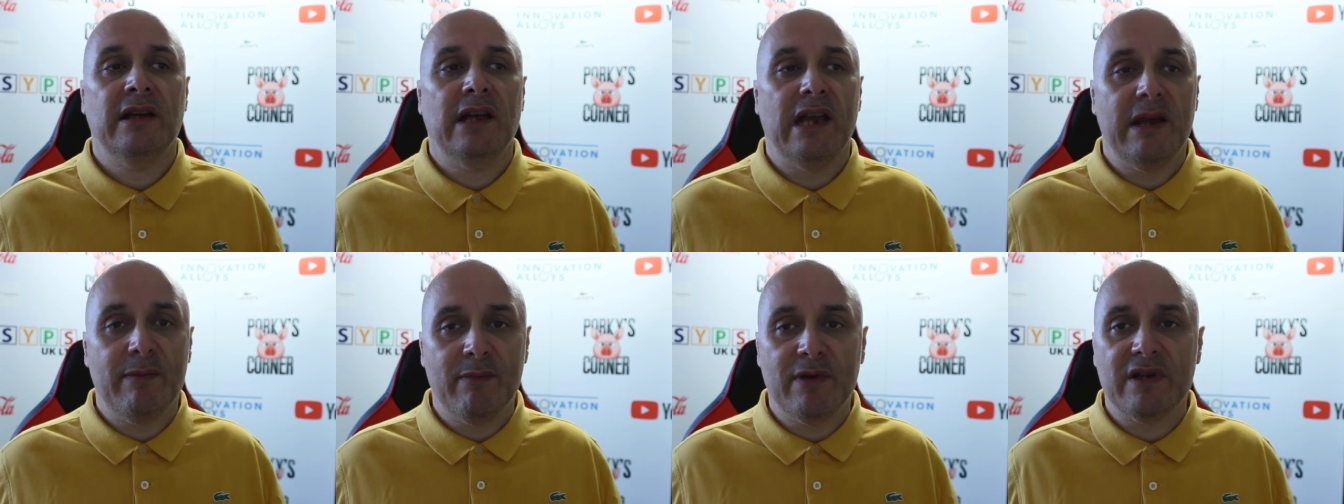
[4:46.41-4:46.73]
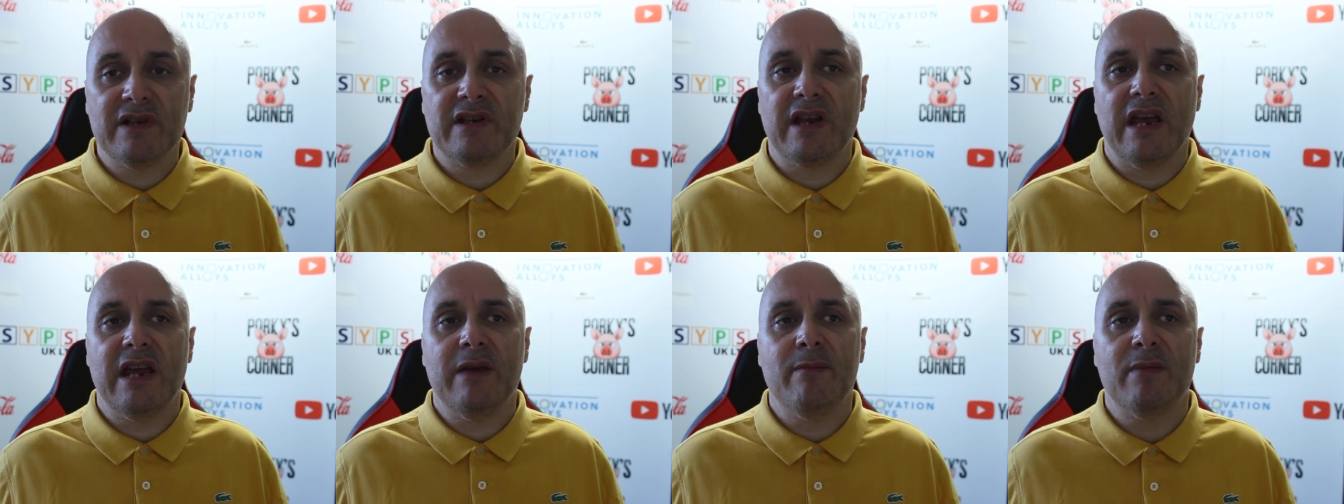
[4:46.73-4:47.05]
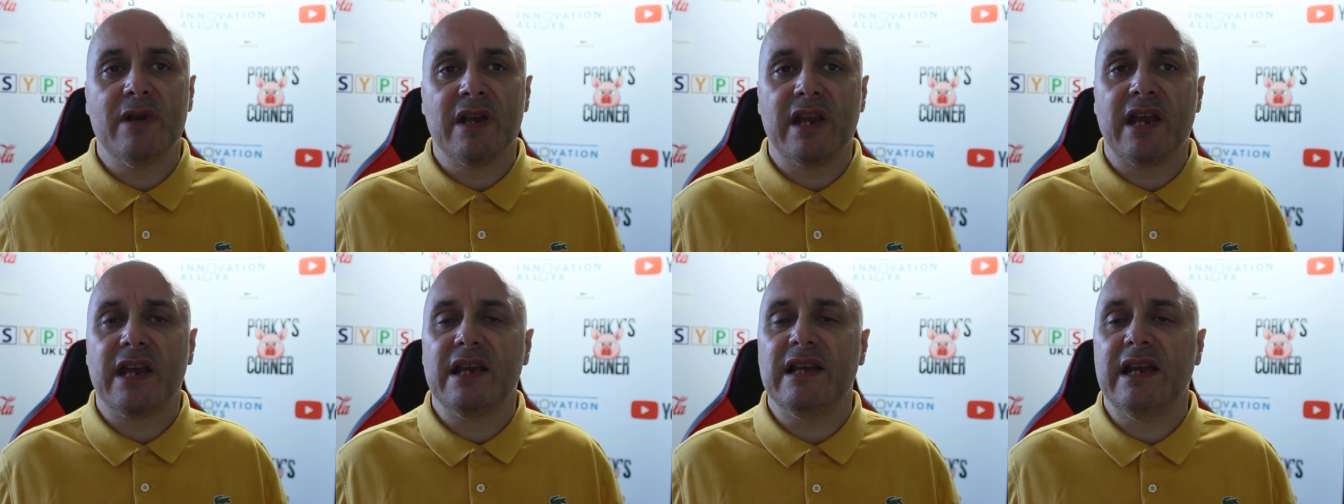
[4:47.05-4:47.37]
Him and him
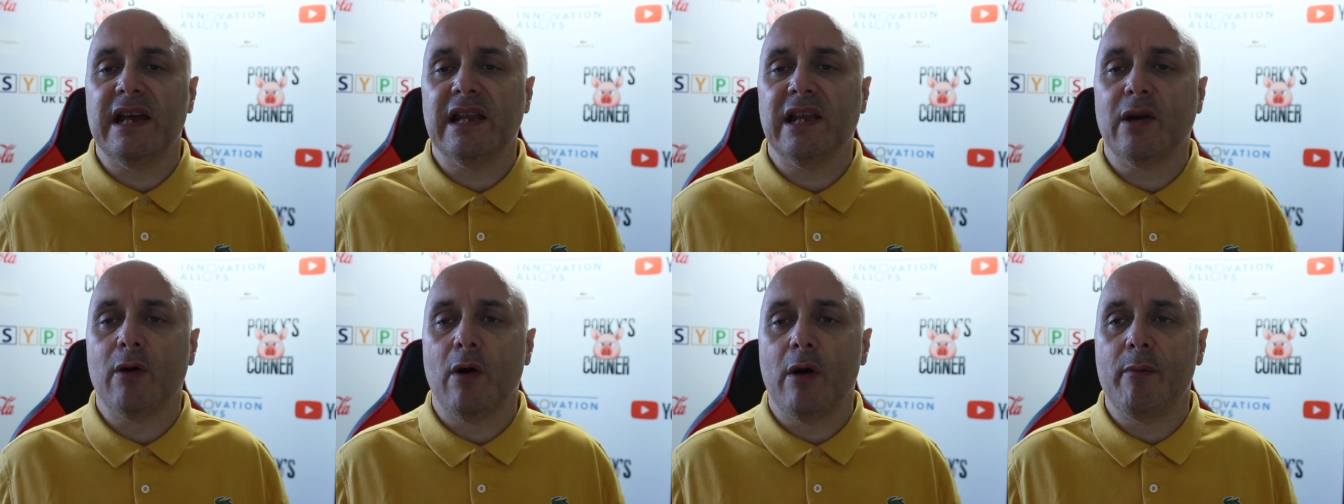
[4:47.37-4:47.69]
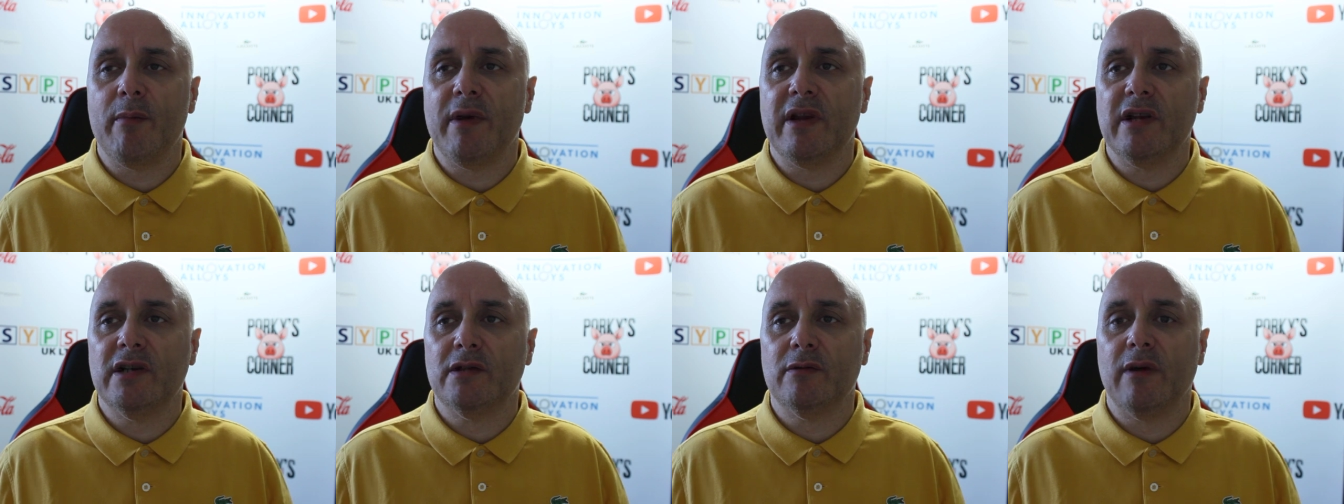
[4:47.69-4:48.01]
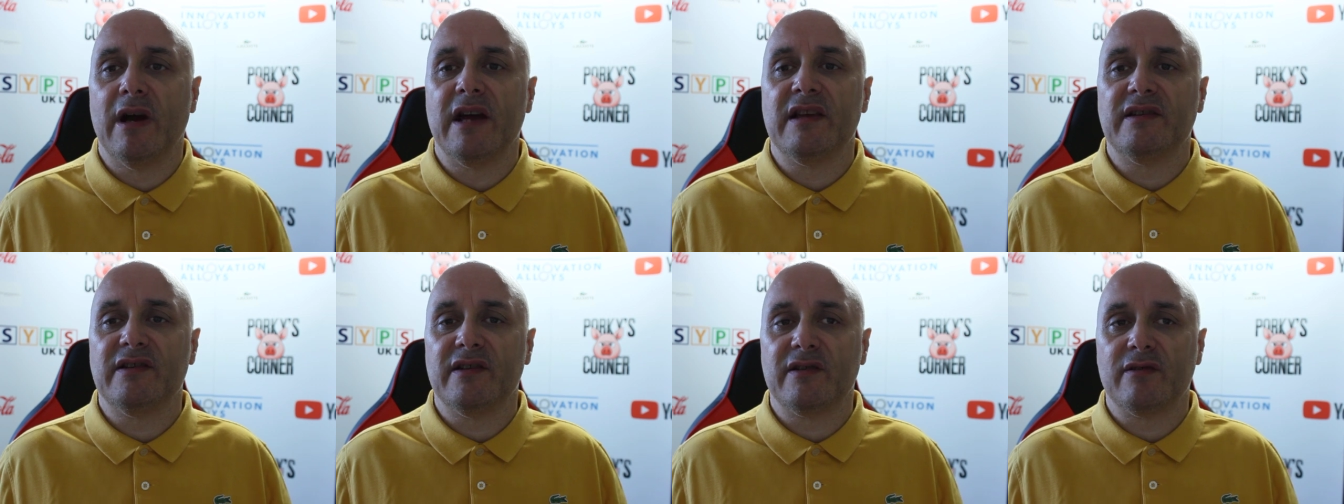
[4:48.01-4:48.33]
and Canelo at
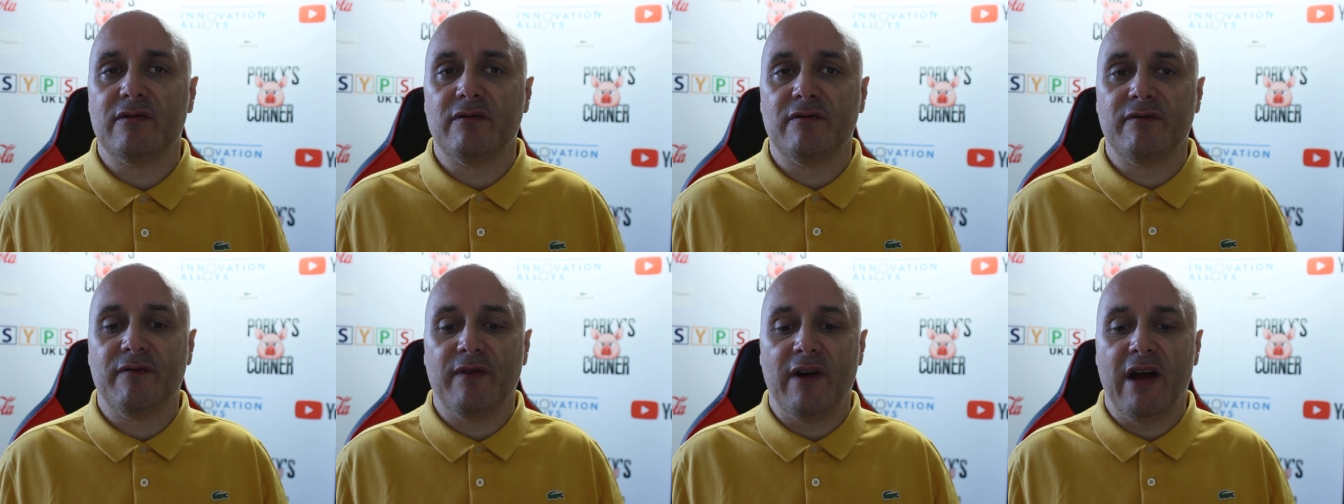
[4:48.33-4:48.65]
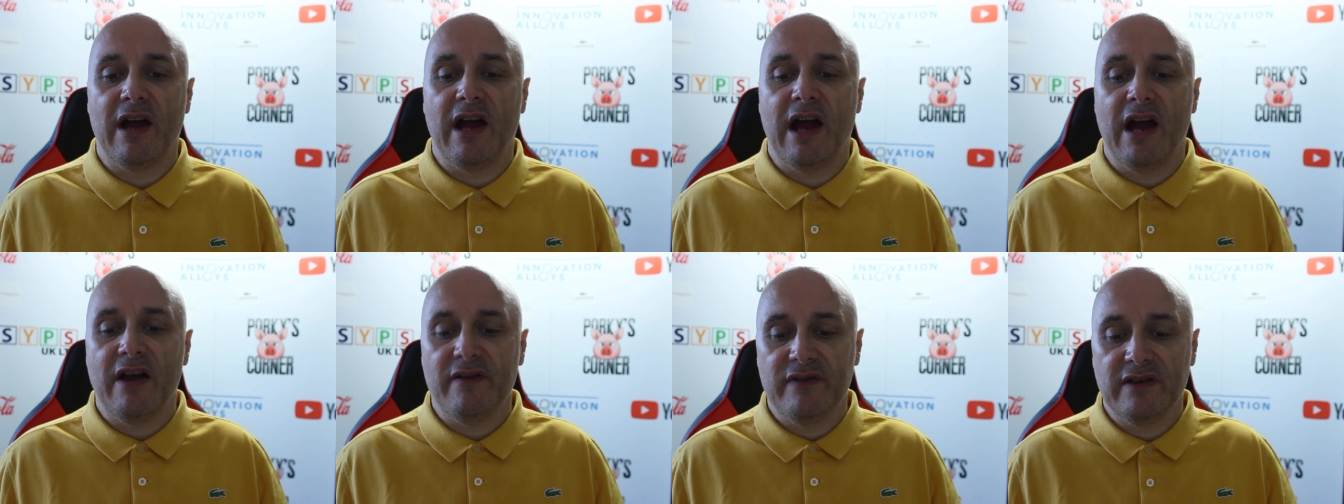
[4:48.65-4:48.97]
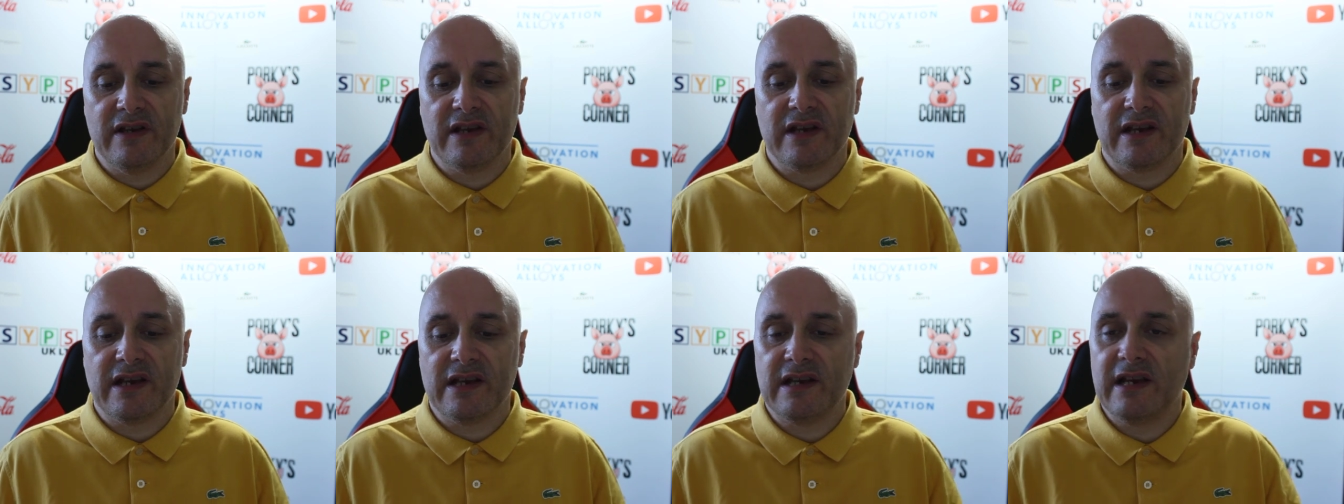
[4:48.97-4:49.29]
middleweight is a good fight. I
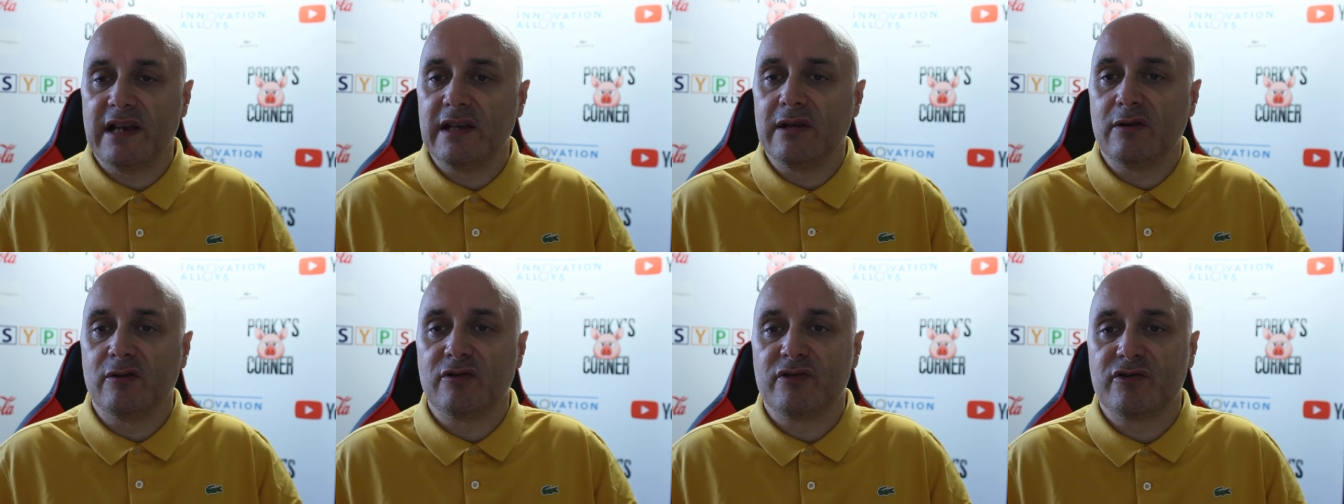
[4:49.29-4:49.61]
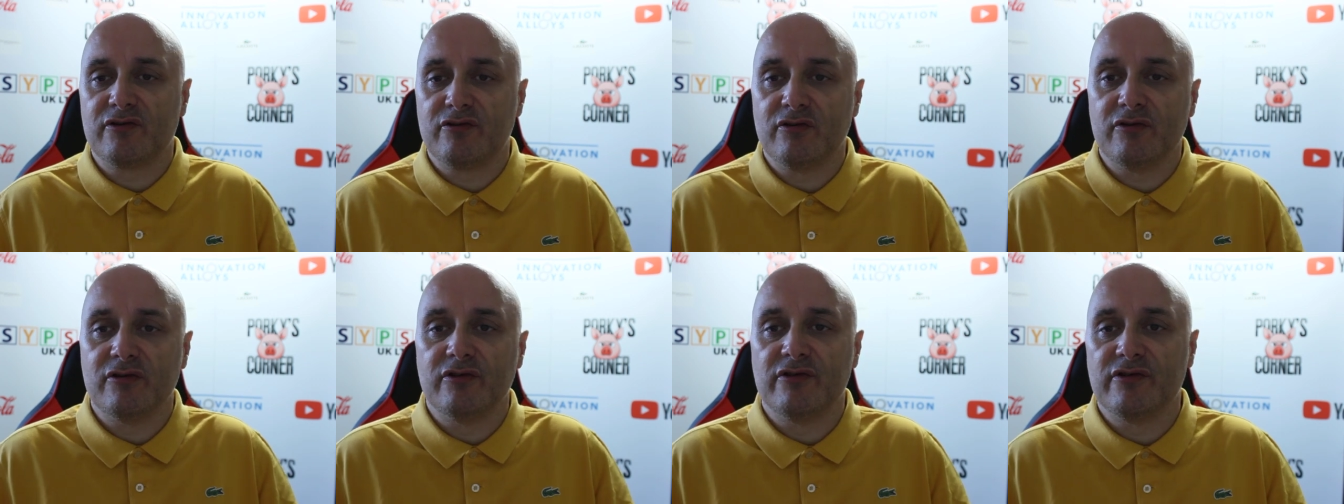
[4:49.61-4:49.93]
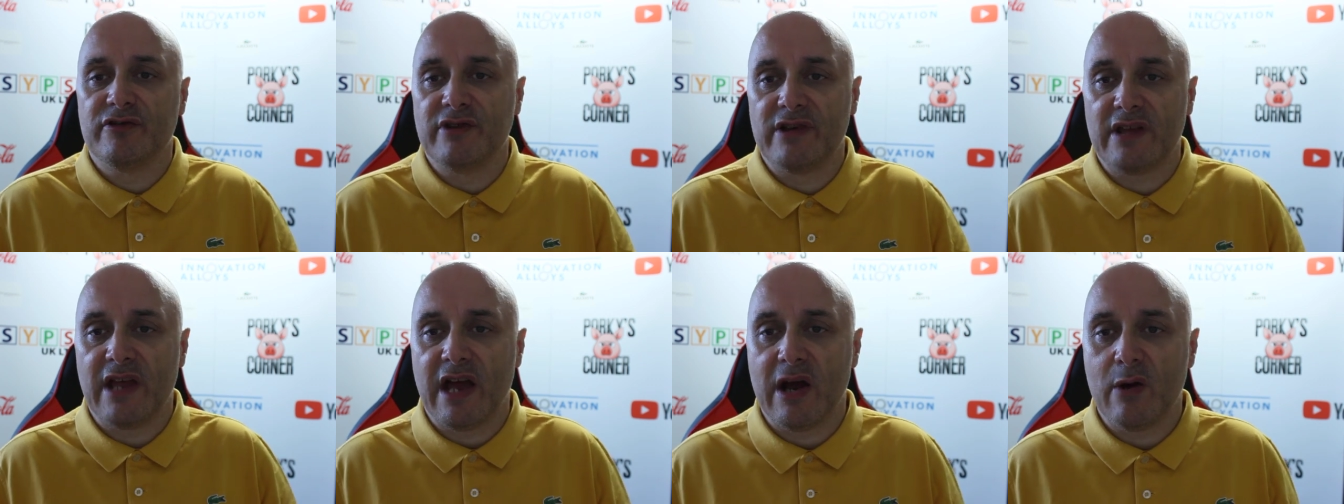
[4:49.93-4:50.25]
think Canelo
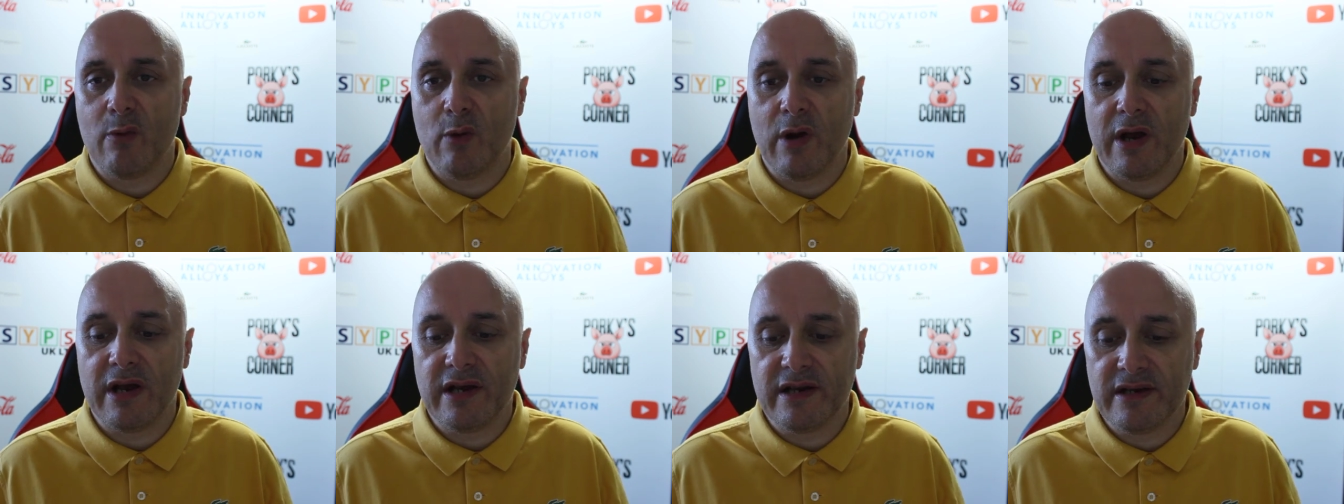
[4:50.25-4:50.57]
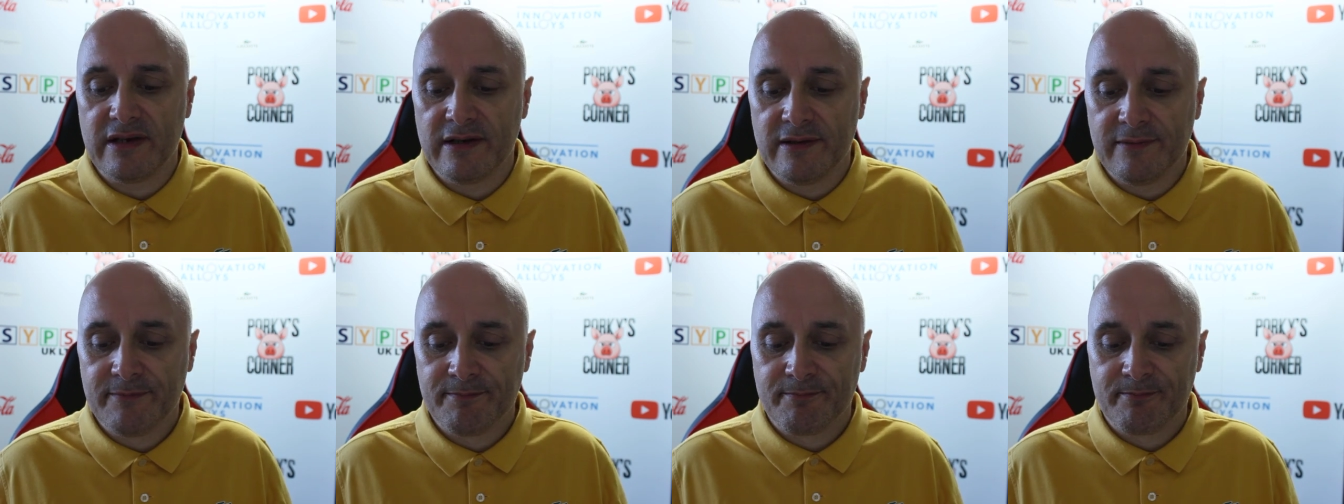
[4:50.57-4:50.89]
struggles at that weight.